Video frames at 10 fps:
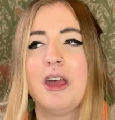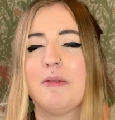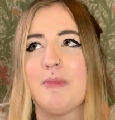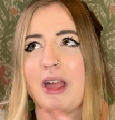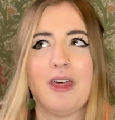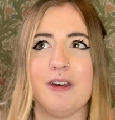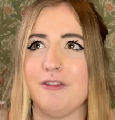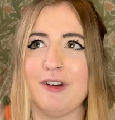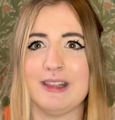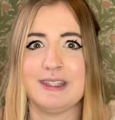my other
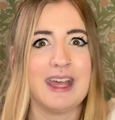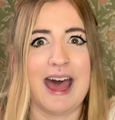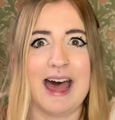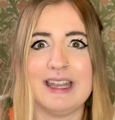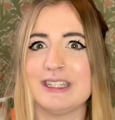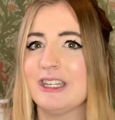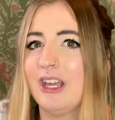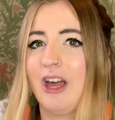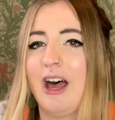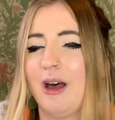friends had.
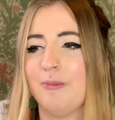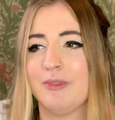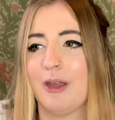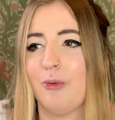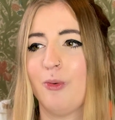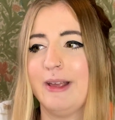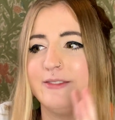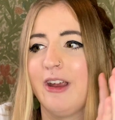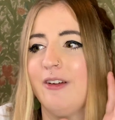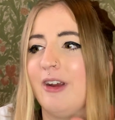They were always
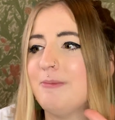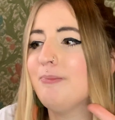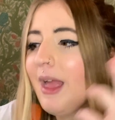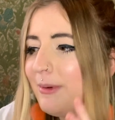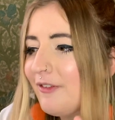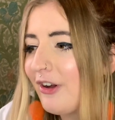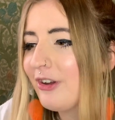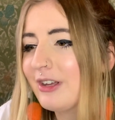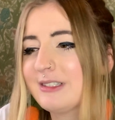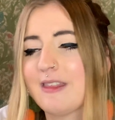very, very baby
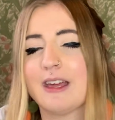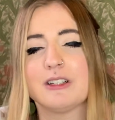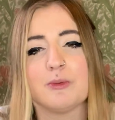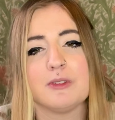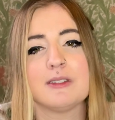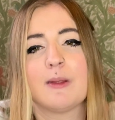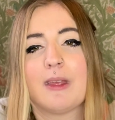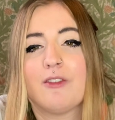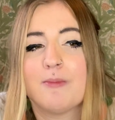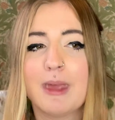focused, and that just wasn't something
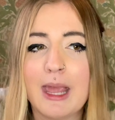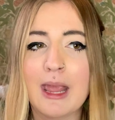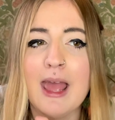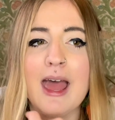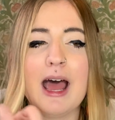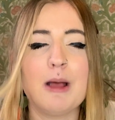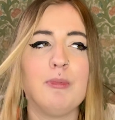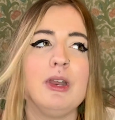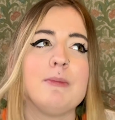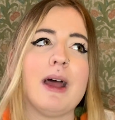for me. And
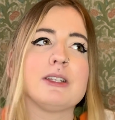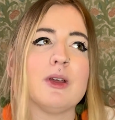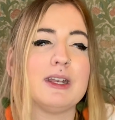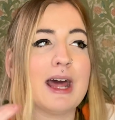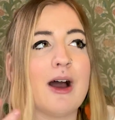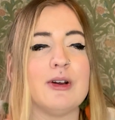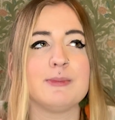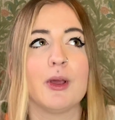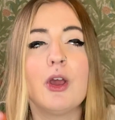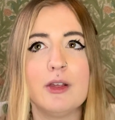putting back to it now, it's
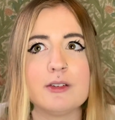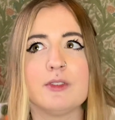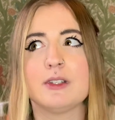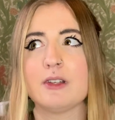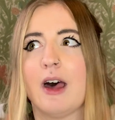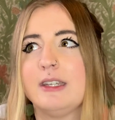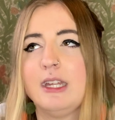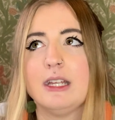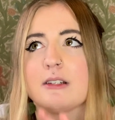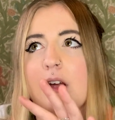because of
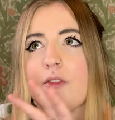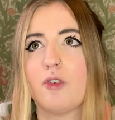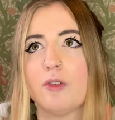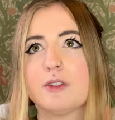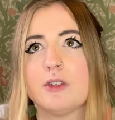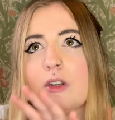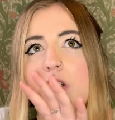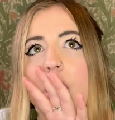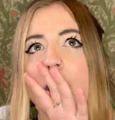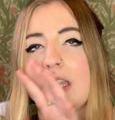society's kind of constant
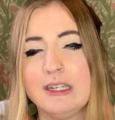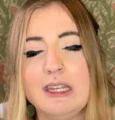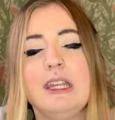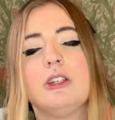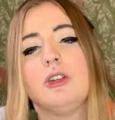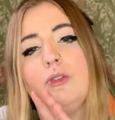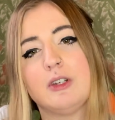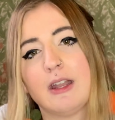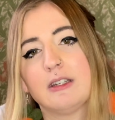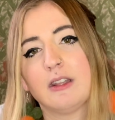need to
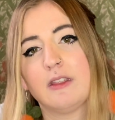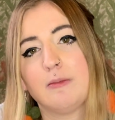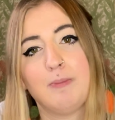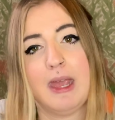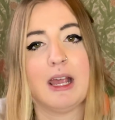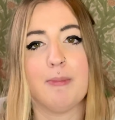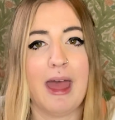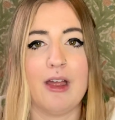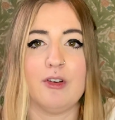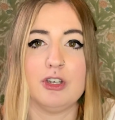gender being a
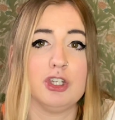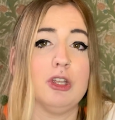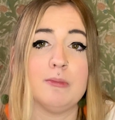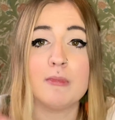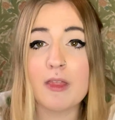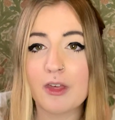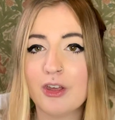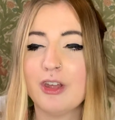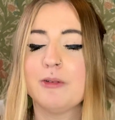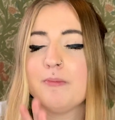parent to
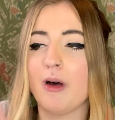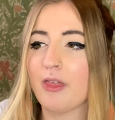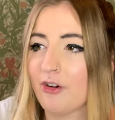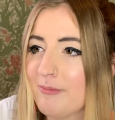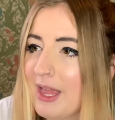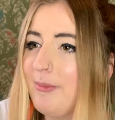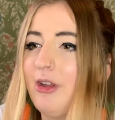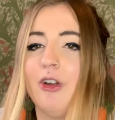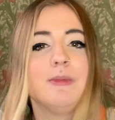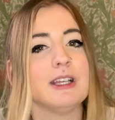motherhood, mother and baby
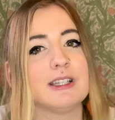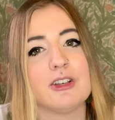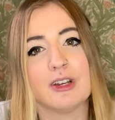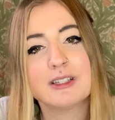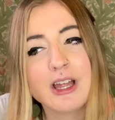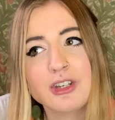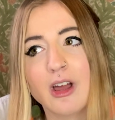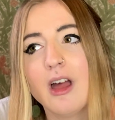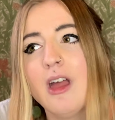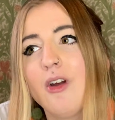groups, etc,
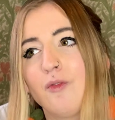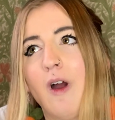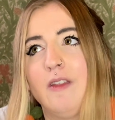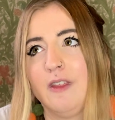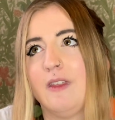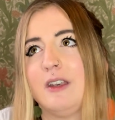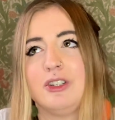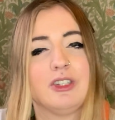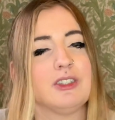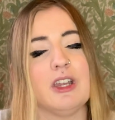etc, rather than
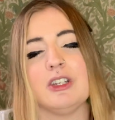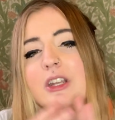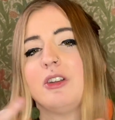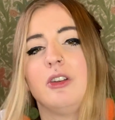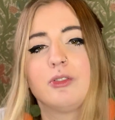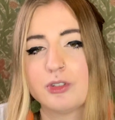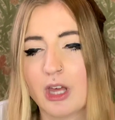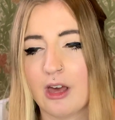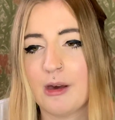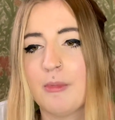just a gender neutral
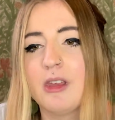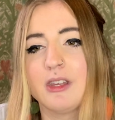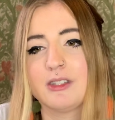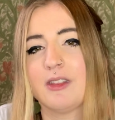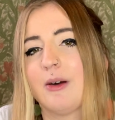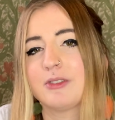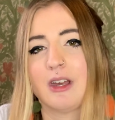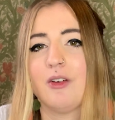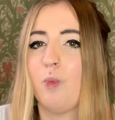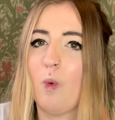term. So that was
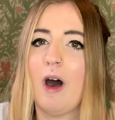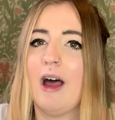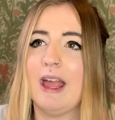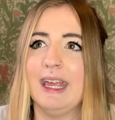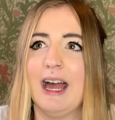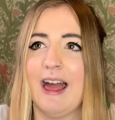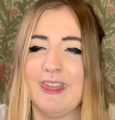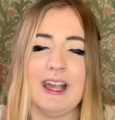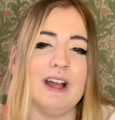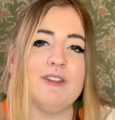kind of why I
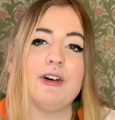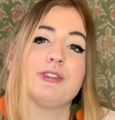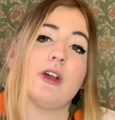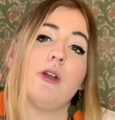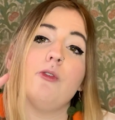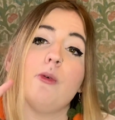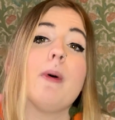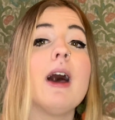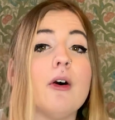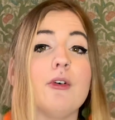think I felt so
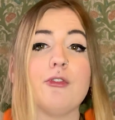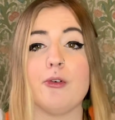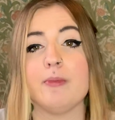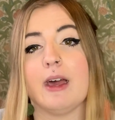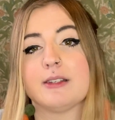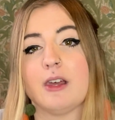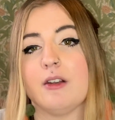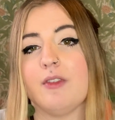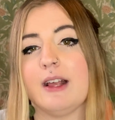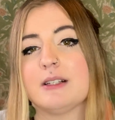repelled from that side
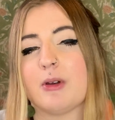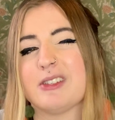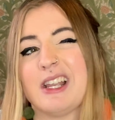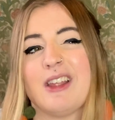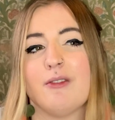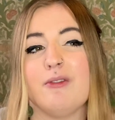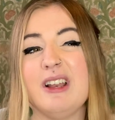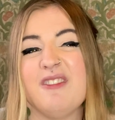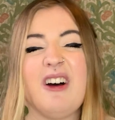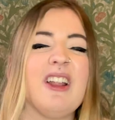of things, because I never
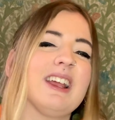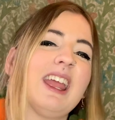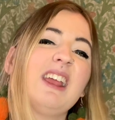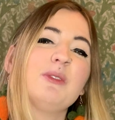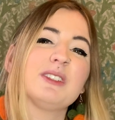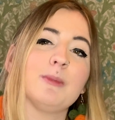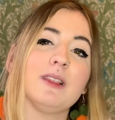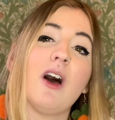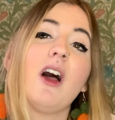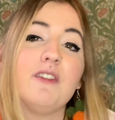really felt like it was something that I